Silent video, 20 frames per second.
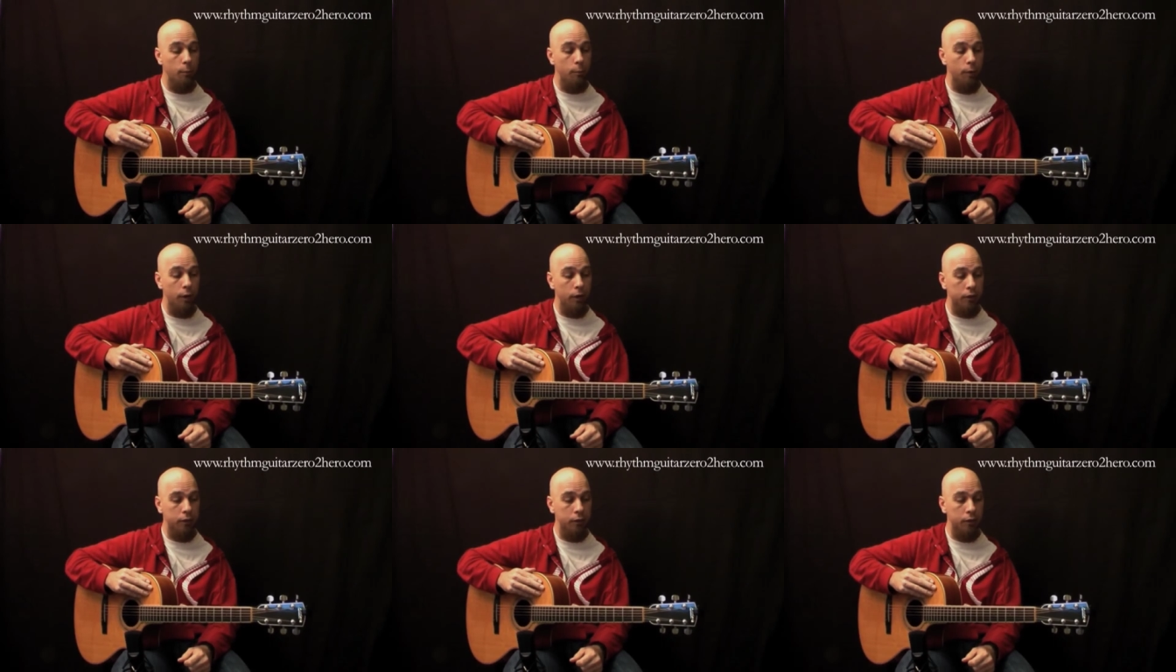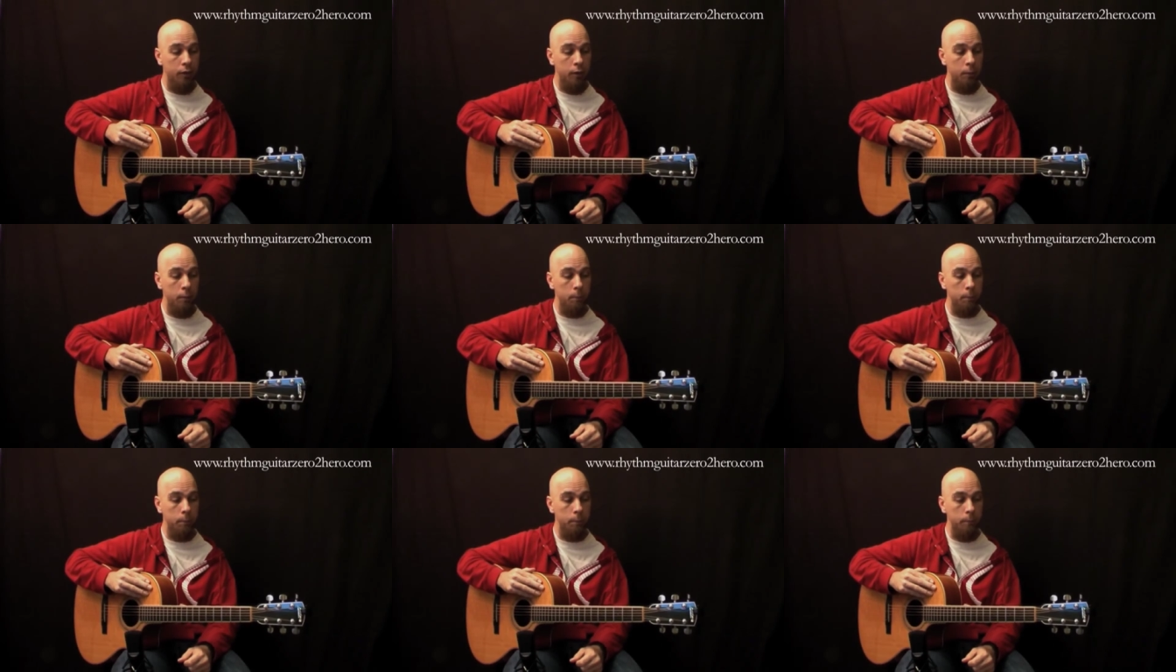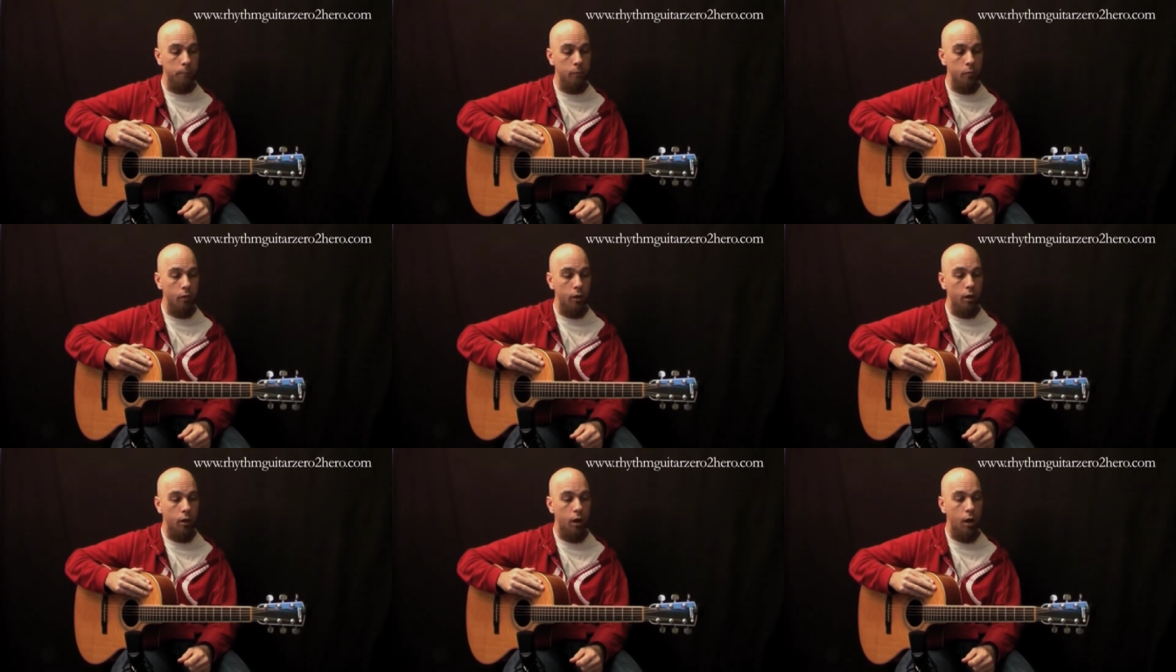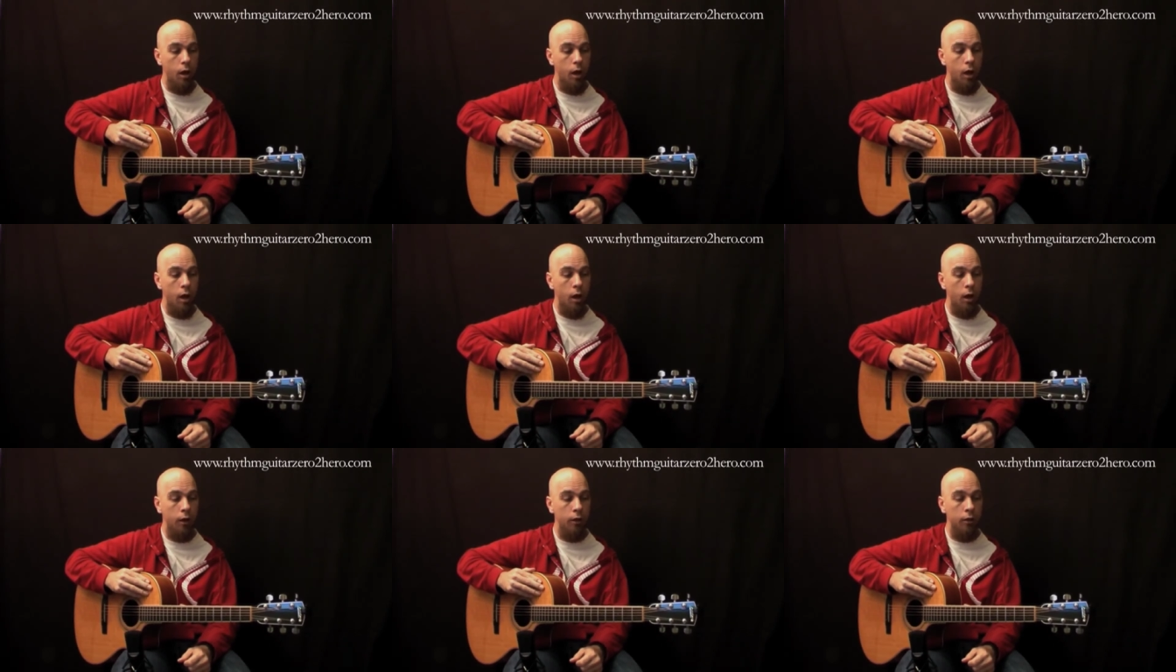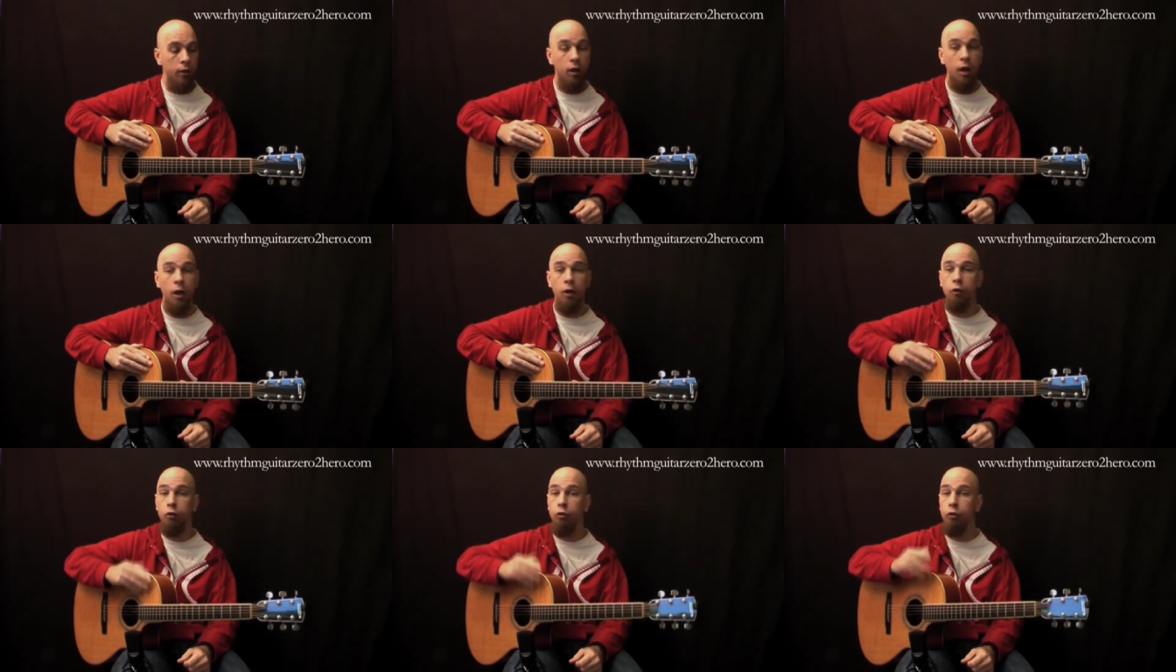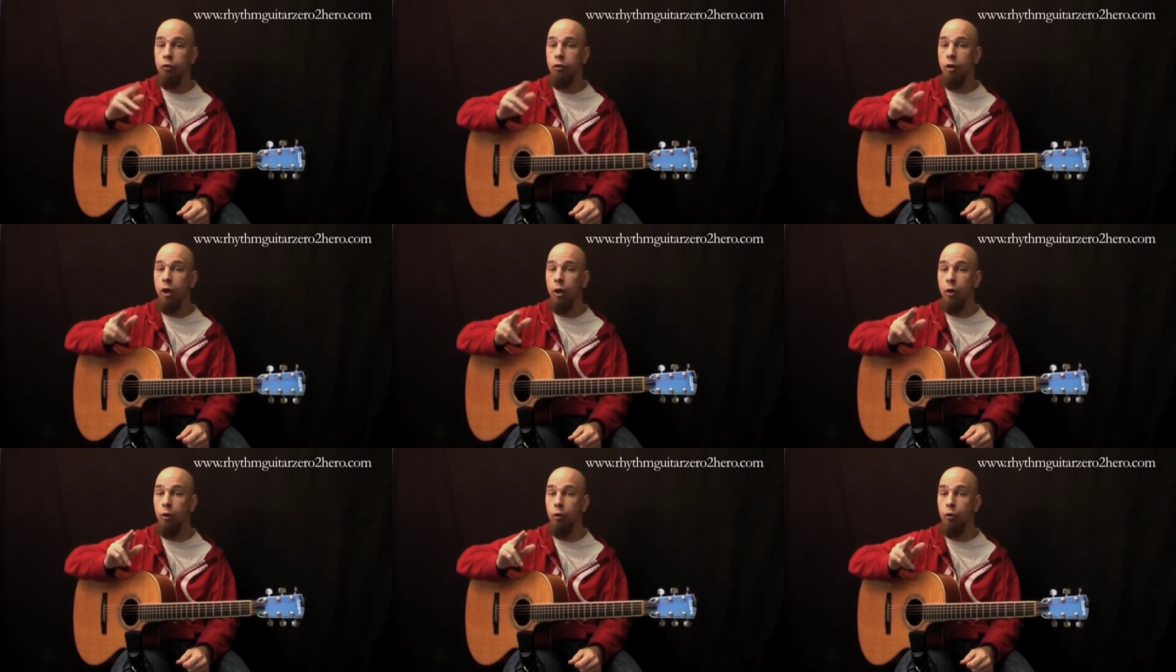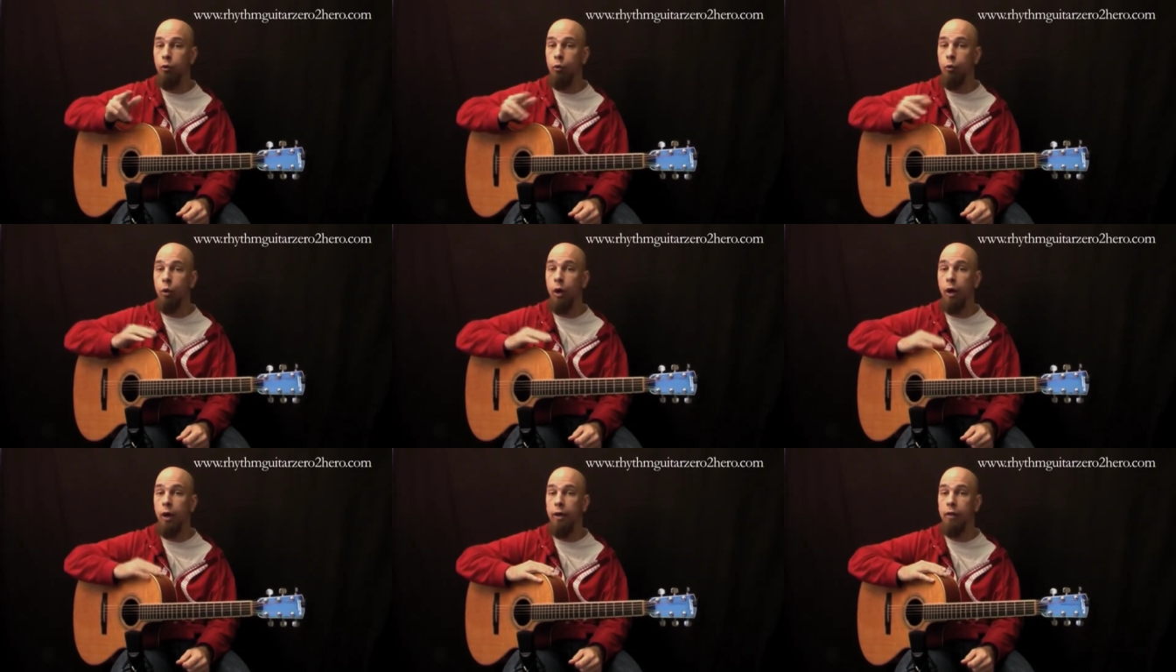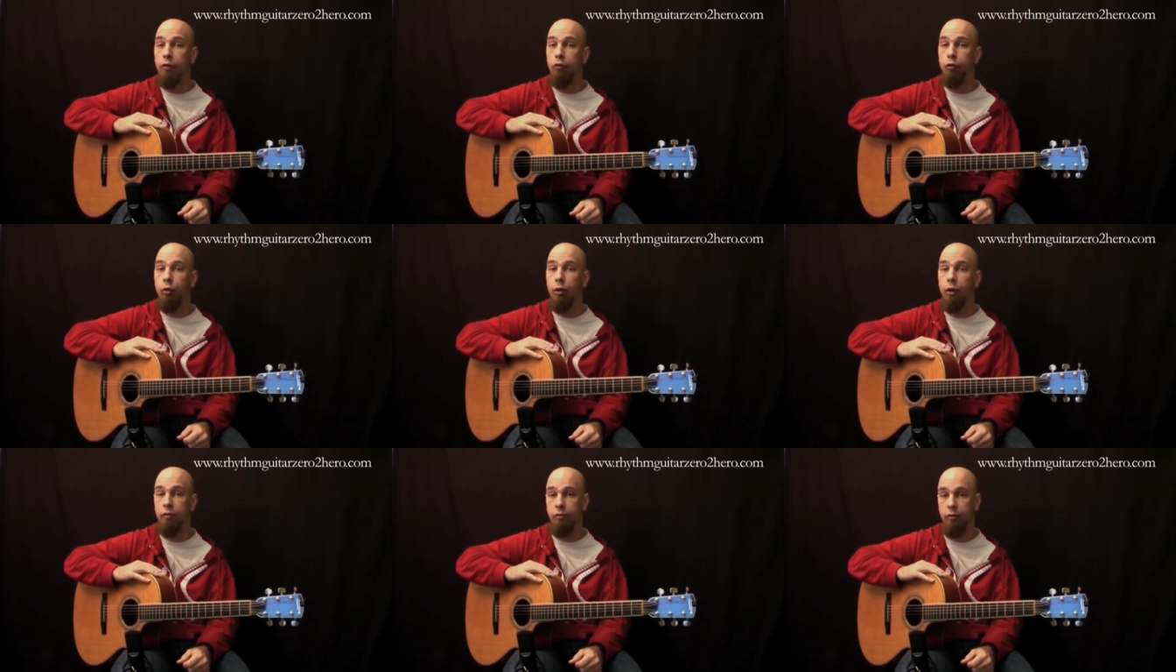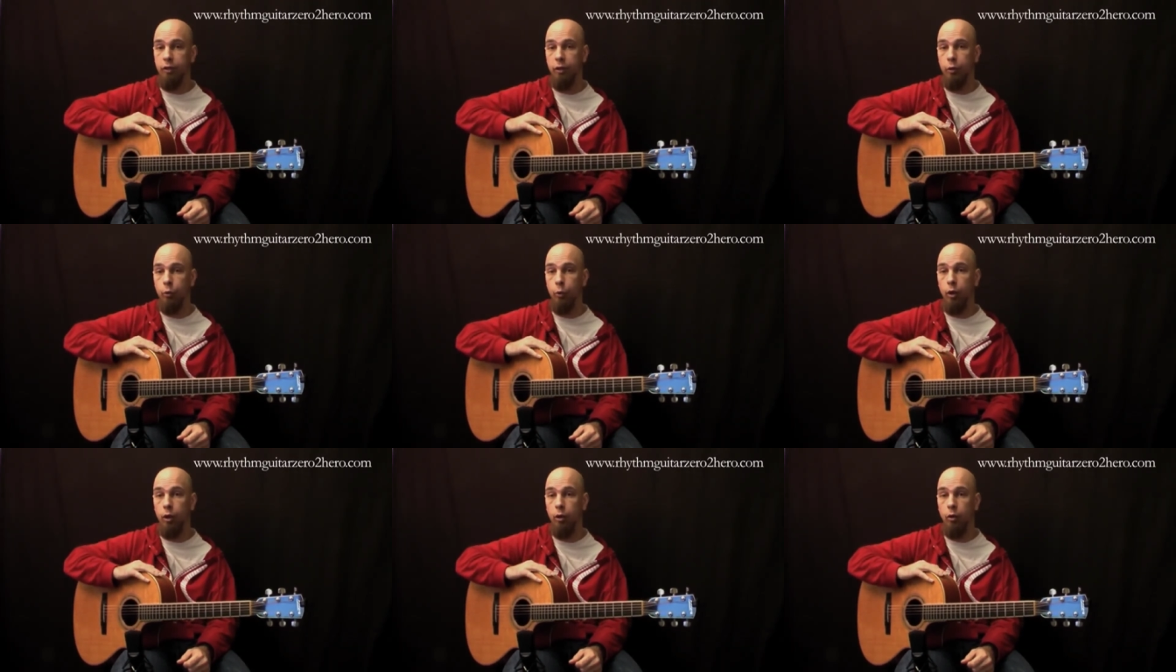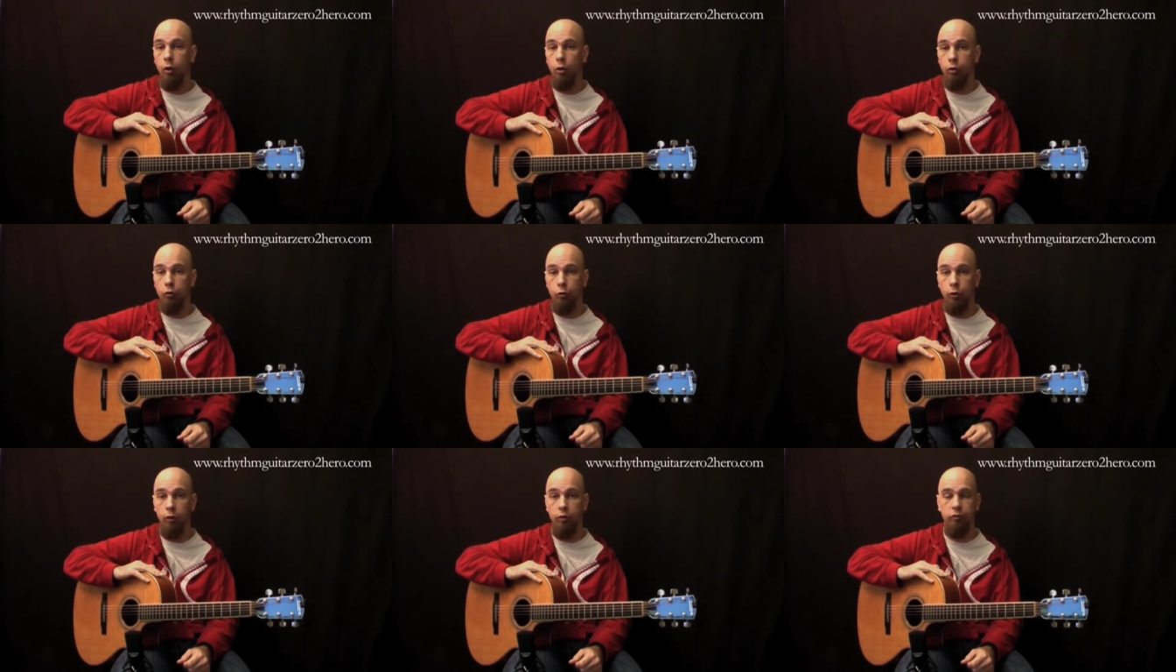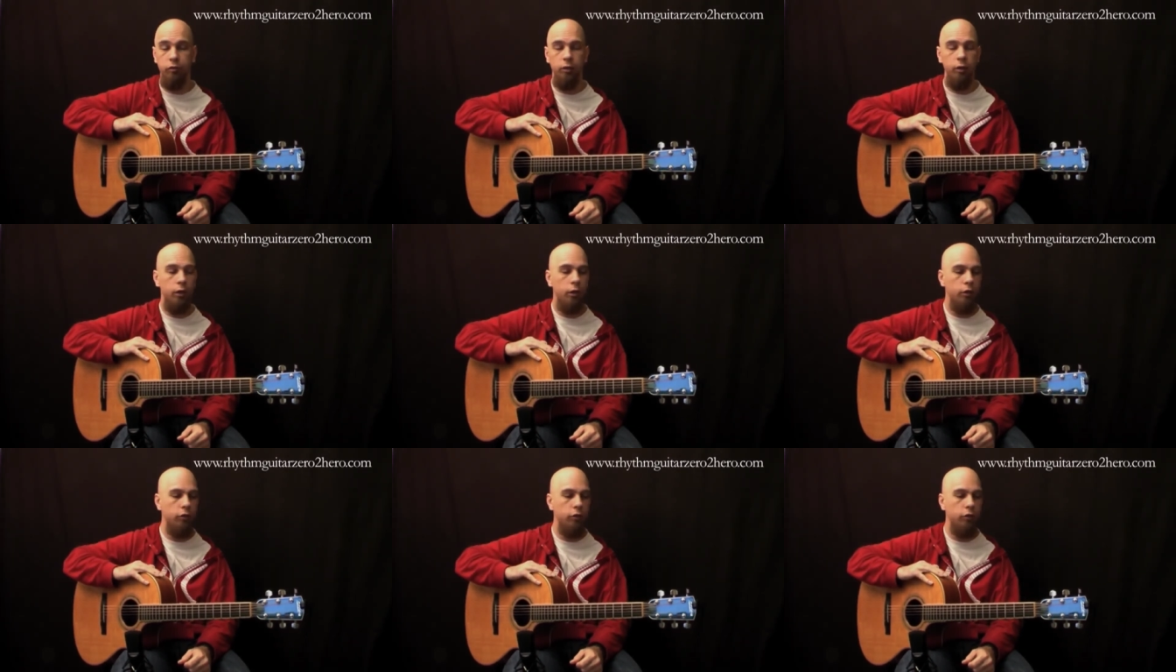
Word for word: But um, I, I do know who I can trust and who I can't trust.